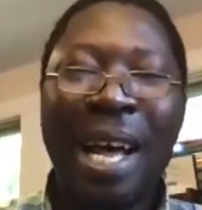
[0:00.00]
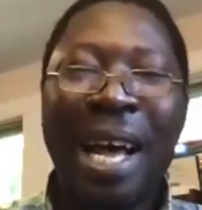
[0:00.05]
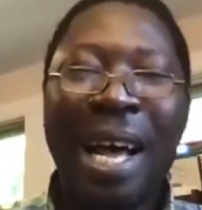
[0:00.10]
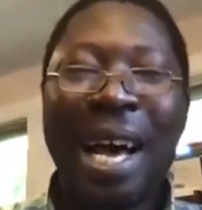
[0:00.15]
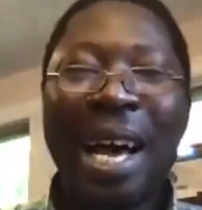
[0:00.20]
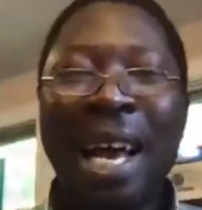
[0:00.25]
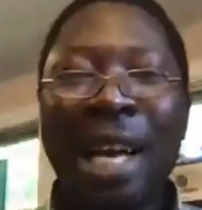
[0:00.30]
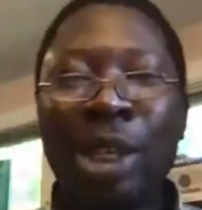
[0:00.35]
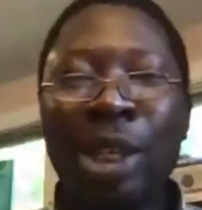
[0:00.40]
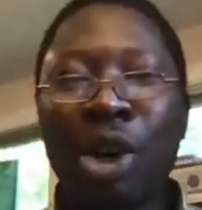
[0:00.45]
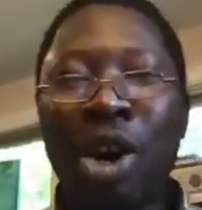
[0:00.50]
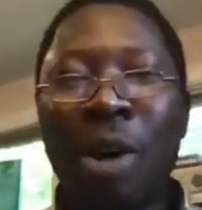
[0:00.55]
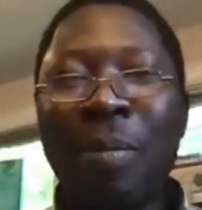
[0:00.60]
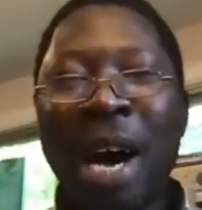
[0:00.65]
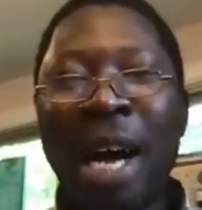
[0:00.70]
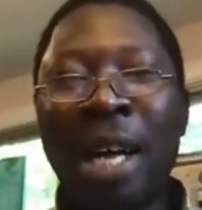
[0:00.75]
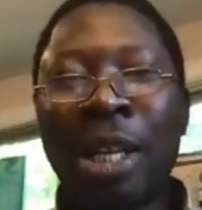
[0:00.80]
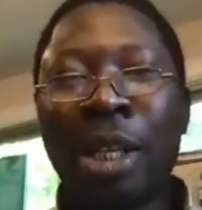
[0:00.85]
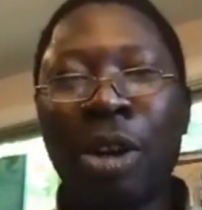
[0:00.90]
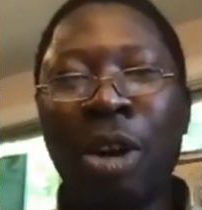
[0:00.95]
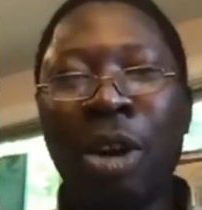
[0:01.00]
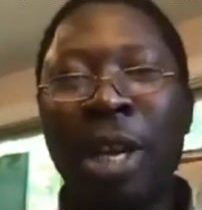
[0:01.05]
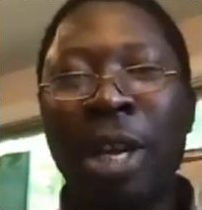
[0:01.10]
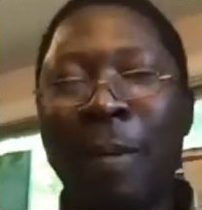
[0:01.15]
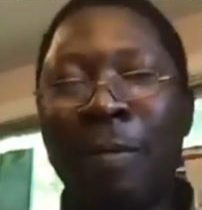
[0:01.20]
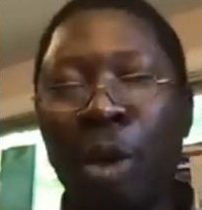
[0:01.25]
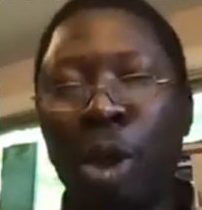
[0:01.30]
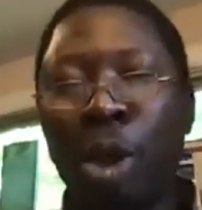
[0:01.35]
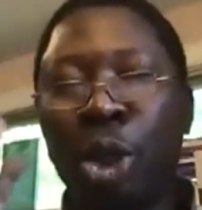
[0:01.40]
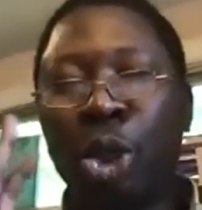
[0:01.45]
Al-Hajj Omar told
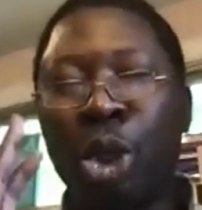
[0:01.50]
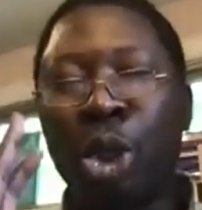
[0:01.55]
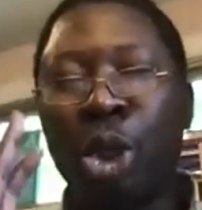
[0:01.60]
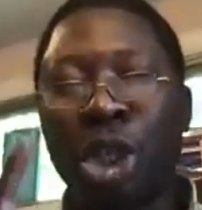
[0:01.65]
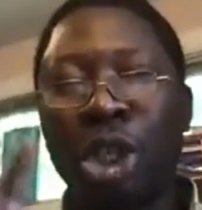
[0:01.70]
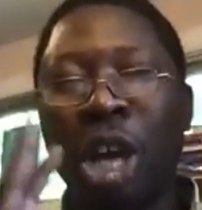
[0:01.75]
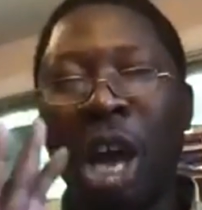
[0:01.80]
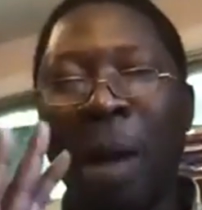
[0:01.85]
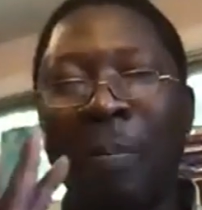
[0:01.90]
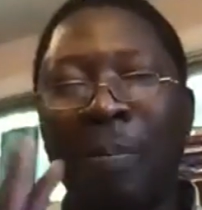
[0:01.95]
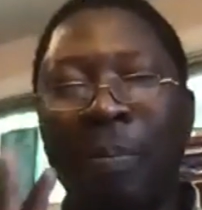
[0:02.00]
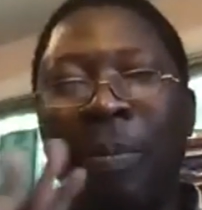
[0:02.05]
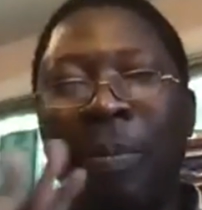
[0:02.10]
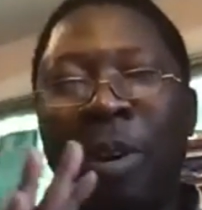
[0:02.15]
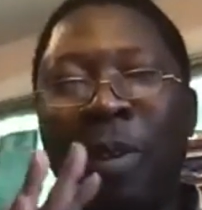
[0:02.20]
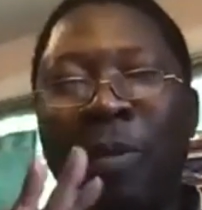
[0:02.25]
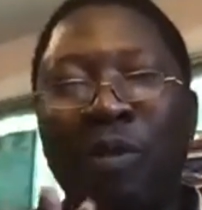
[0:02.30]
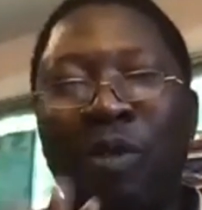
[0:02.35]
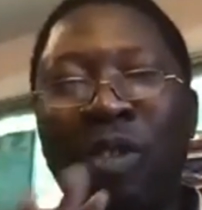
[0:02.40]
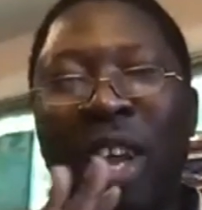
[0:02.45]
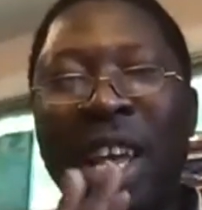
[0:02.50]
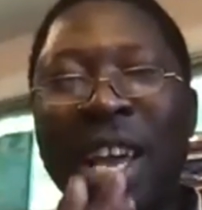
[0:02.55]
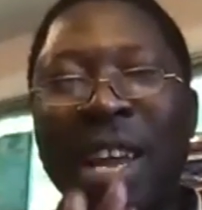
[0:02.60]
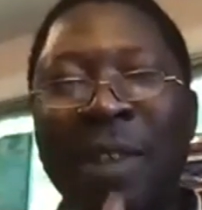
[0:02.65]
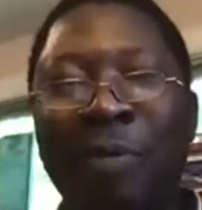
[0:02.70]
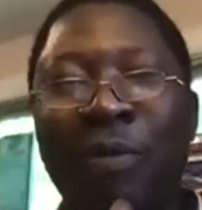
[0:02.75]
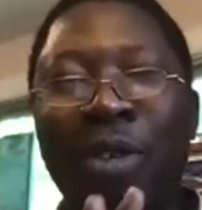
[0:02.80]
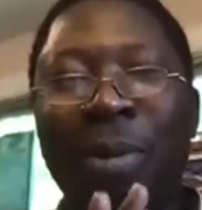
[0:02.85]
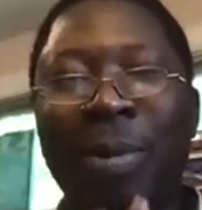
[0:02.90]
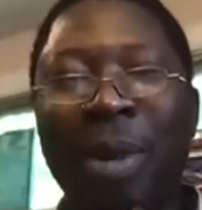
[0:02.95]
him, you should stop, refrain
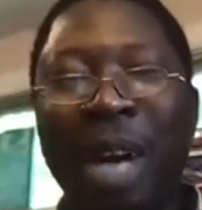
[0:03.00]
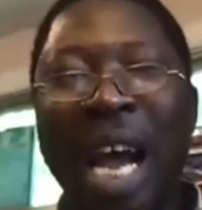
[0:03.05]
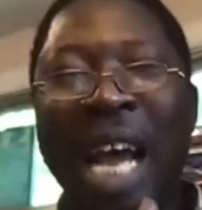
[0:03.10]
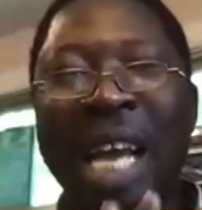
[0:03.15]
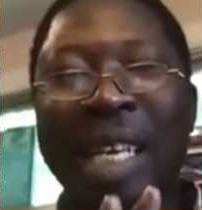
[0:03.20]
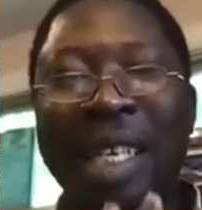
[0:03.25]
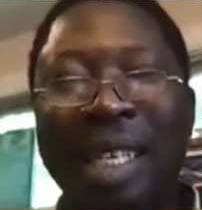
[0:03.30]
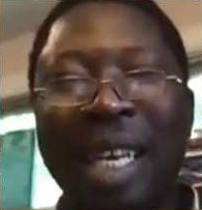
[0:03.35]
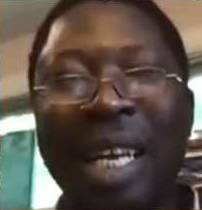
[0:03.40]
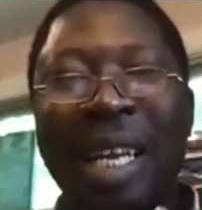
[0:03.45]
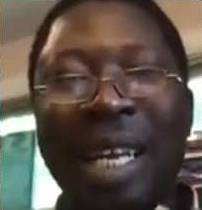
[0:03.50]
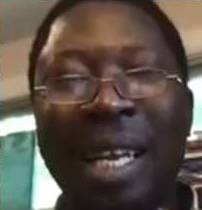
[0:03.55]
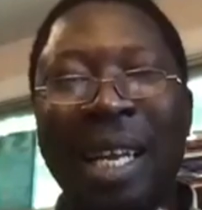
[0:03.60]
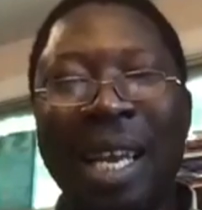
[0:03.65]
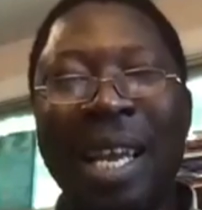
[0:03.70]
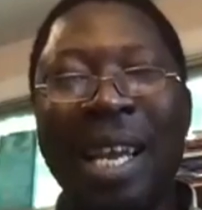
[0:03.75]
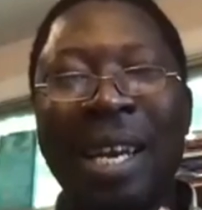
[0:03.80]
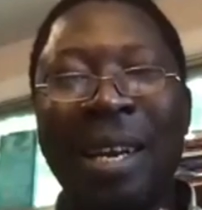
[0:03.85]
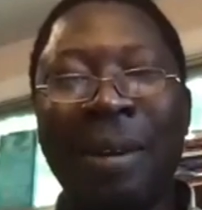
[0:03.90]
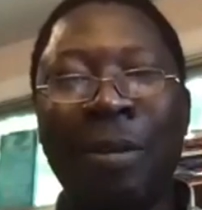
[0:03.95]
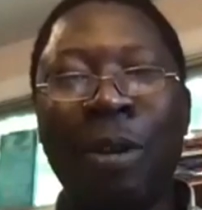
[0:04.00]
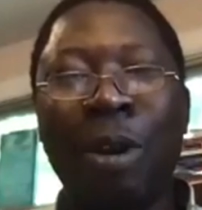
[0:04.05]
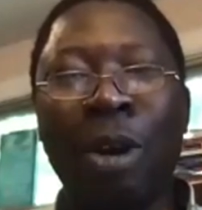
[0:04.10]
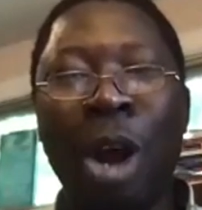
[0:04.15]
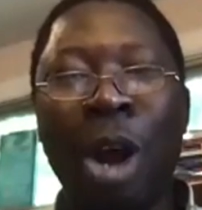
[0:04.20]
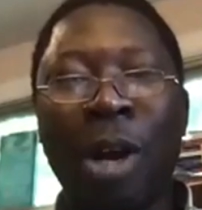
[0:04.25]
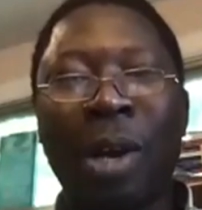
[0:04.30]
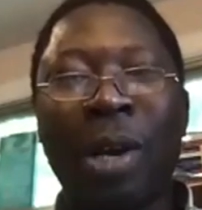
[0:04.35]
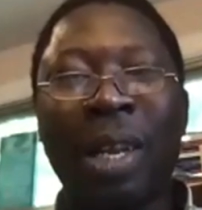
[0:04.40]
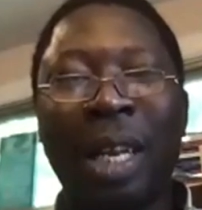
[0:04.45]
from writing in the
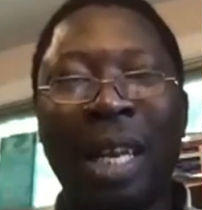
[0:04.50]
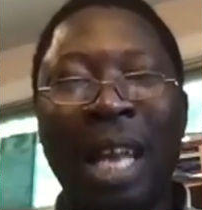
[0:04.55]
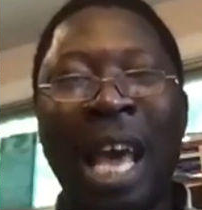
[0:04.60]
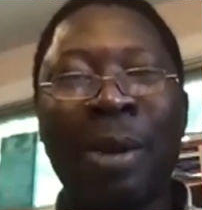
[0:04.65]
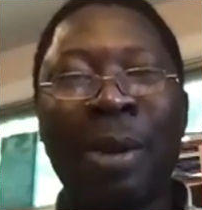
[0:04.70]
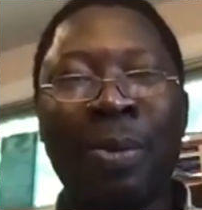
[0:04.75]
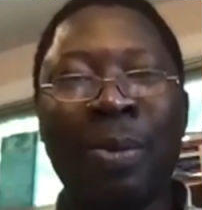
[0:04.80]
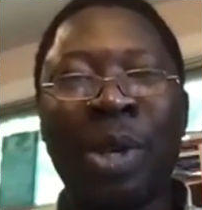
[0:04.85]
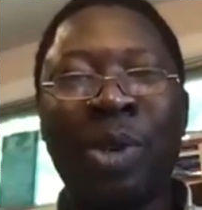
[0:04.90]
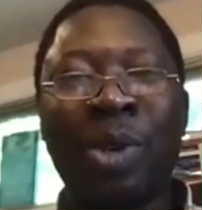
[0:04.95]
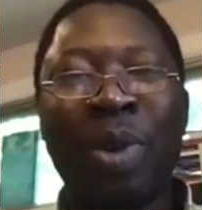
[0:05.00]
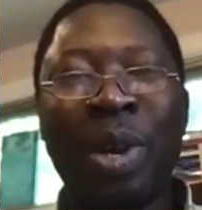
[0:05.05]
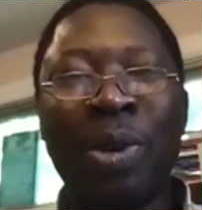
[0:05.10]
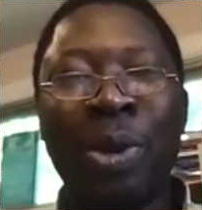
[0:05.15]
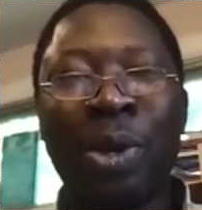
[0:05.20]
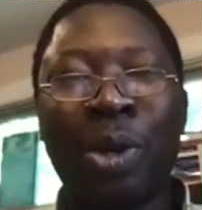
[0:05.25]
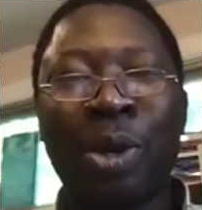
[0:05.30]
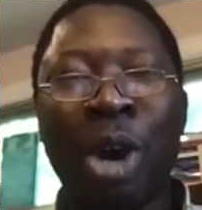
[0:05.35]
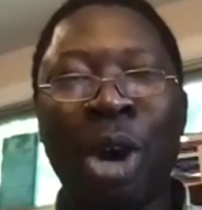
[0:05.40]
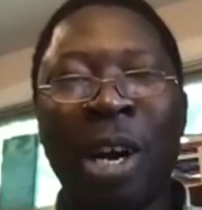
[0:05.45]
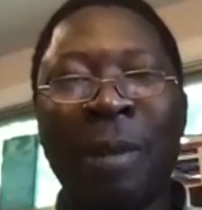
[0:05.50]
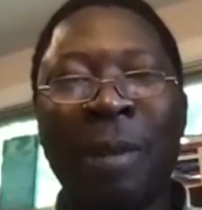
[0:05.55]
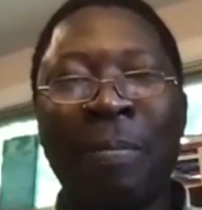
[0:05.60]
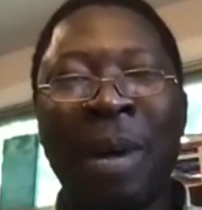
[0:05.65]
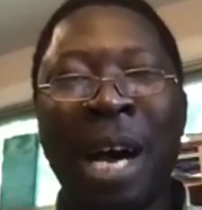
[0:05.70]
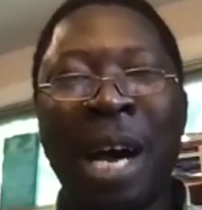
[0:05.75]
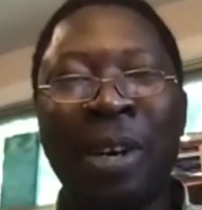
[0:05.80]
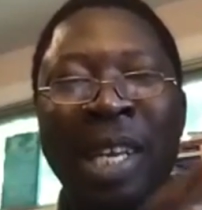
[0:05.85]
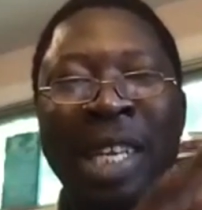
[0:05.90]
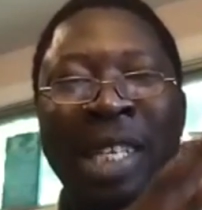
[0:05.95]
local language when you talk
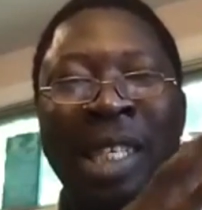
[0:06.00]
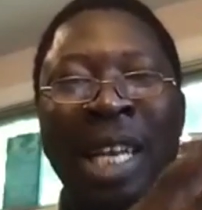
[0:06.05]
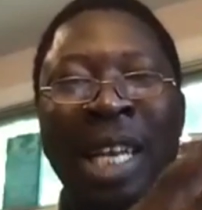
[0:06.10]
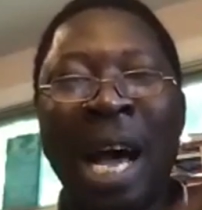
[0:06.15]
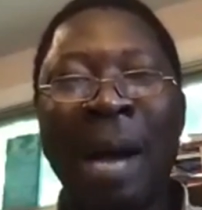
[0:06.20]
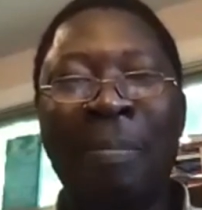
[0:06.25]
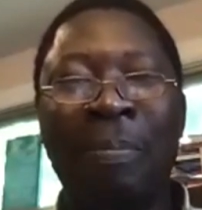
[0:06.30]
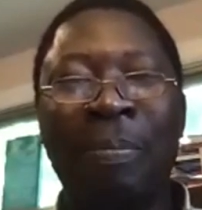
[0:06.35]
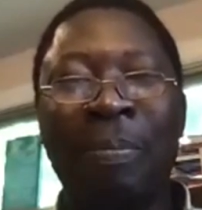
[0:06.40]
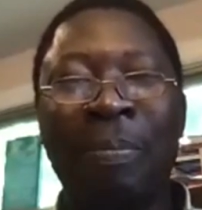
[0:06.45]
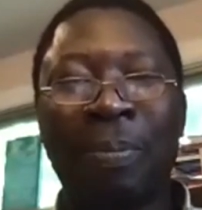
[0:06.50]
about Islam,